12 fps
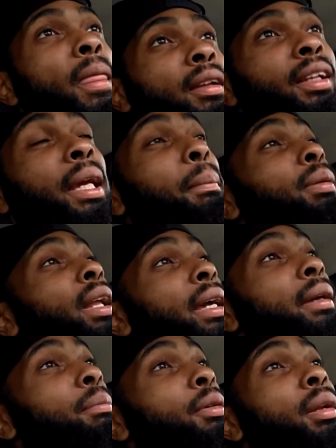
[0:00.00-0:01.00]
can play
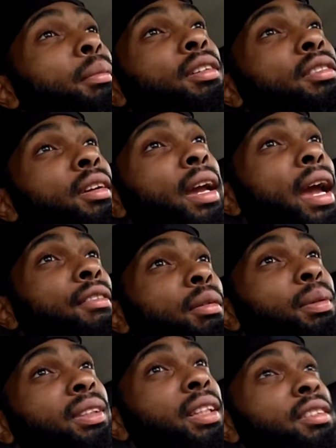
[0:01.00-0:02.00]
pretty much every
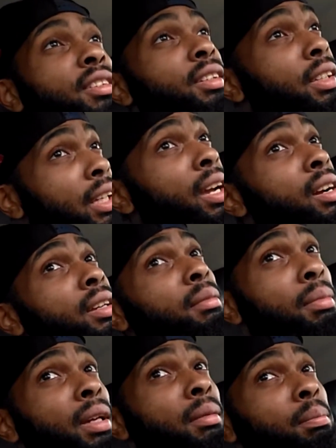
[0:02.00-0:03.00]
position. Yeah,
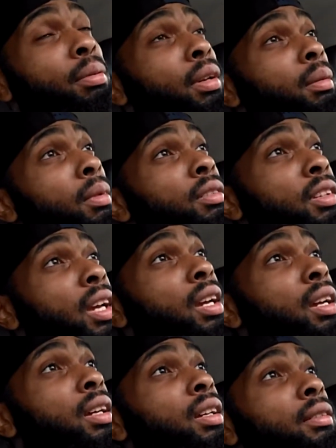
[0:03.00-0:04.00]
he pretty much
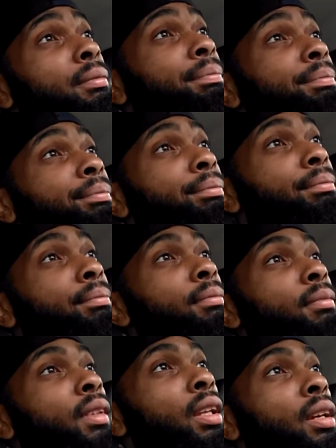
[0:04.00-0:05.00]
can.
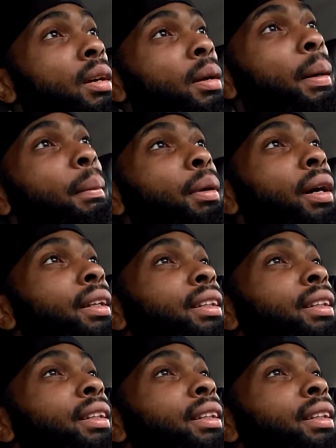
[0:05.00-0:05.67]
But